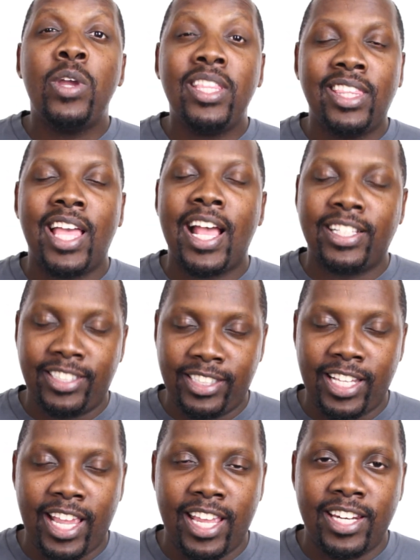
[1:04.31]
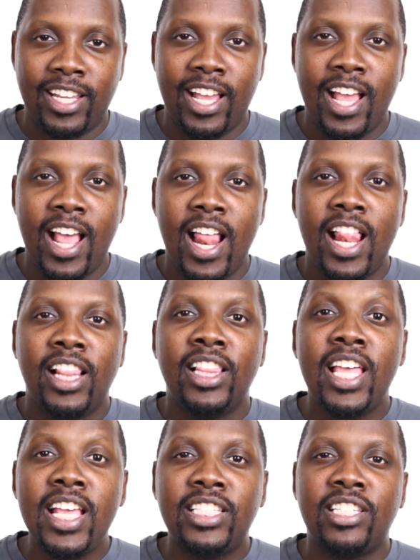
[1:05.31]
With that said,
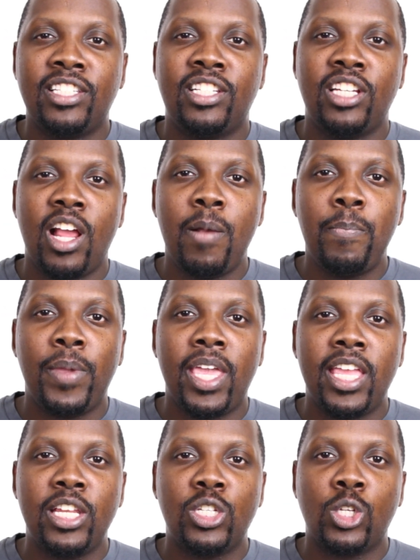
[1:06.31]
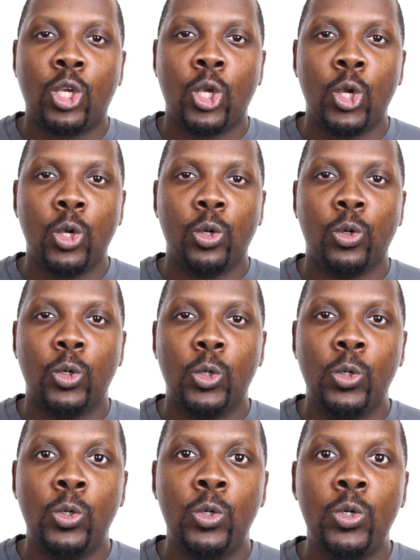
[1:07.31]
let's jump
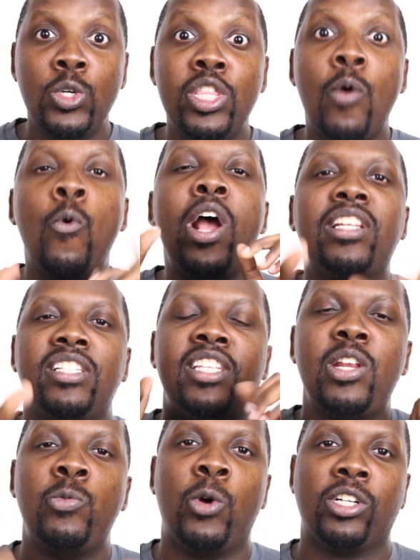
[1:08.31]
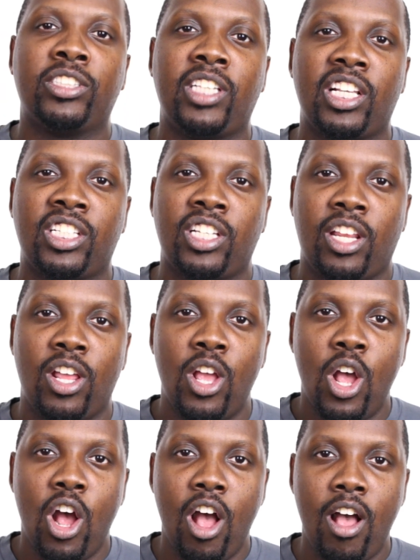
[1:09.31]
into the what didn't work section
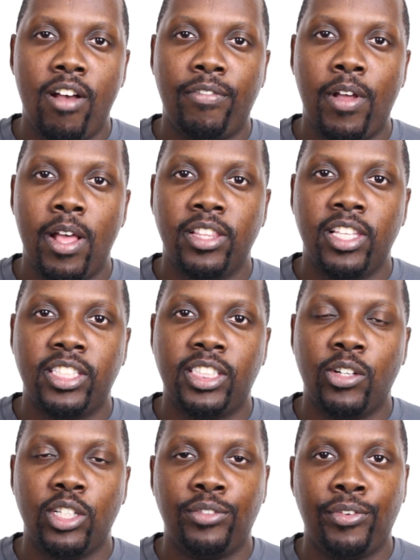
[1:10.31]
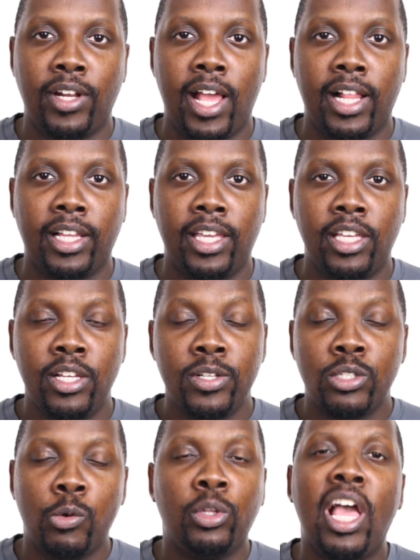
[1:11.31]
of the series finale.
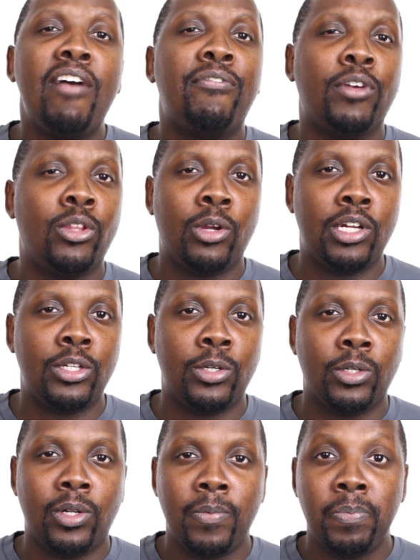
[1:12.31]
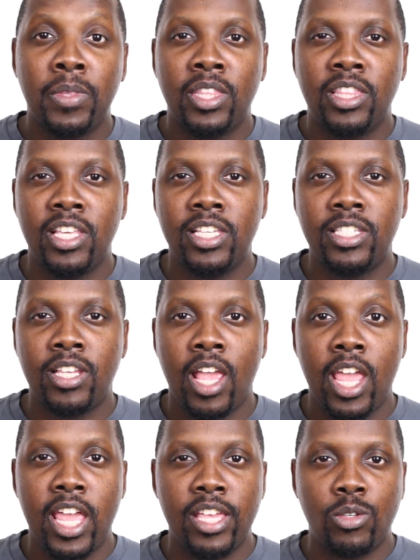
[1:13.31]
So without further ado, this
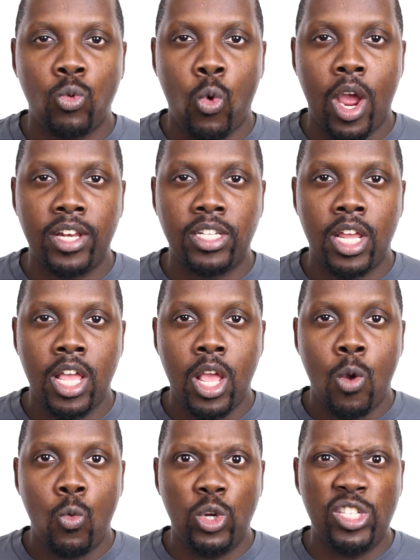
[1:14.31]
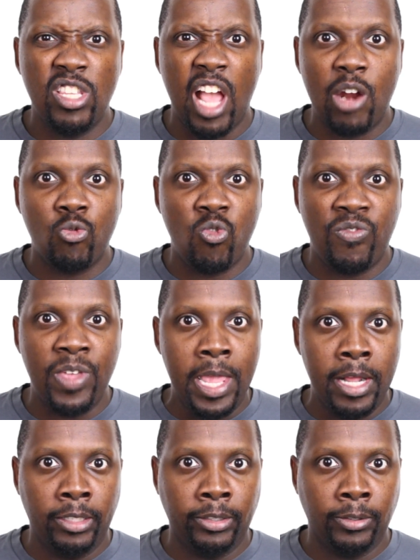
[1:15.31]
is what was not
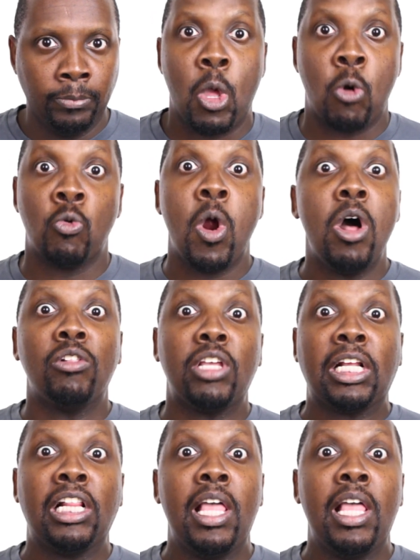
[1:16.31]
revealed. Roll the